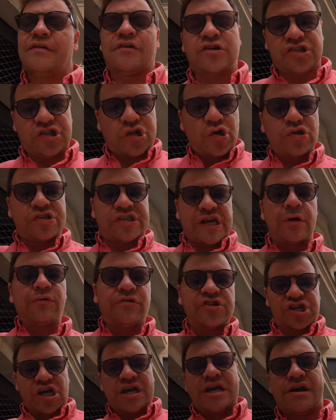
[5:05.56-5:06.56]
There's two
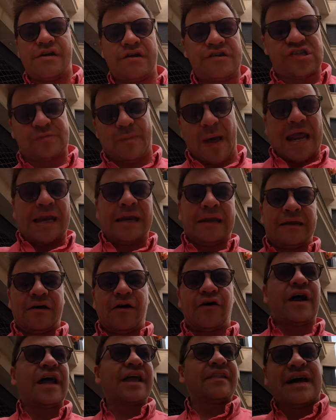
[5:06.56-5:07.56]
sounds you hear in Spain,
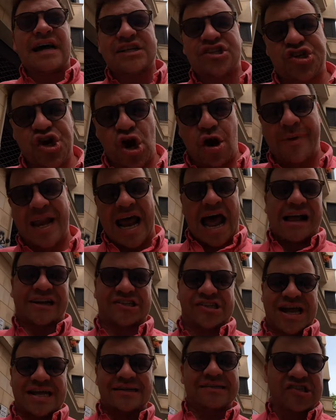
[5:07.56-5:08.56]
all right? That's German
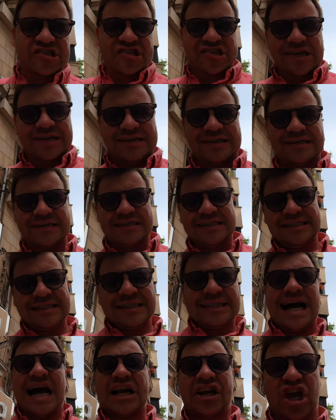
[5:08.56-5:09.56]
accents
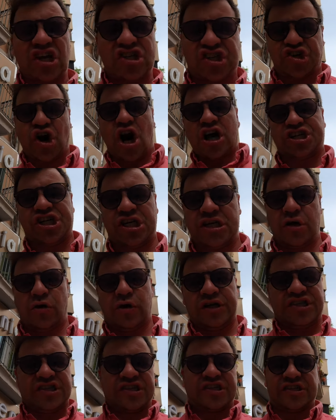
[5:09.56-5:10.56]
and construction
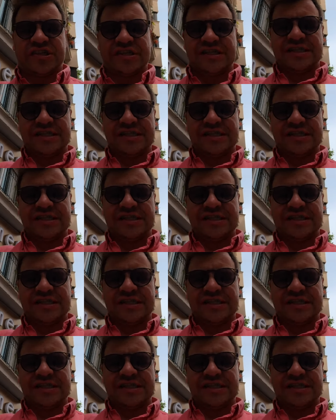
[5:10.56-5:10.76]
noises.